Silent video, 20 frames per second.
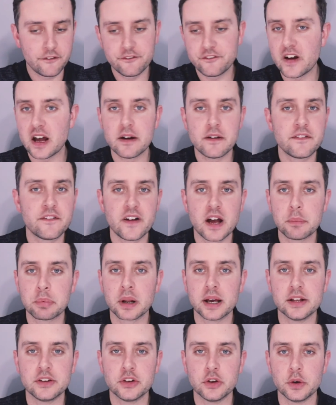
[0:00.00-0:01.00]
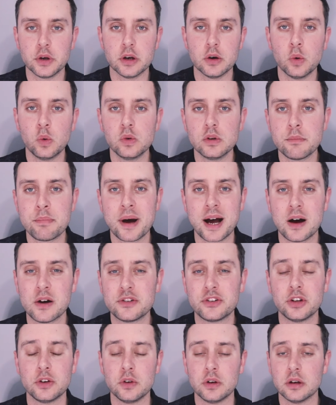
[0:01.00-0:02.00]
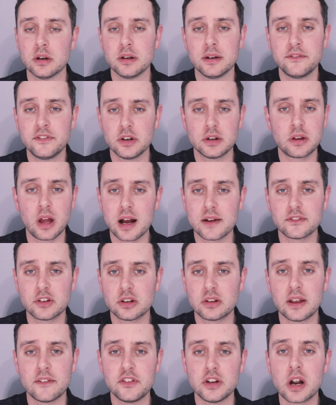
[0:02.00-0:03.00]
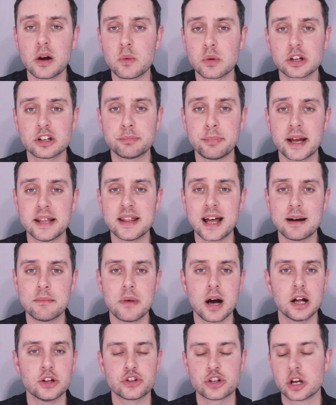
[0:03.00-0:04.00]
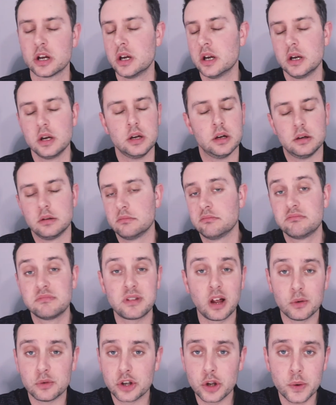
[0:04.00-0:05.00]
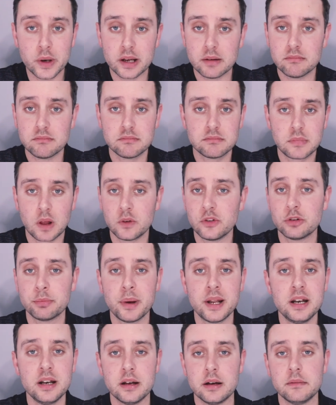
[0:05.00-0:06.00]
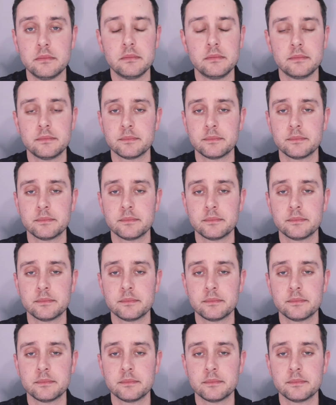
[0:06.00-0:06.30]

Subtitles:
Fair play to you. All the power to you. If you don't want to spend that much, don't do it. Don't spend it.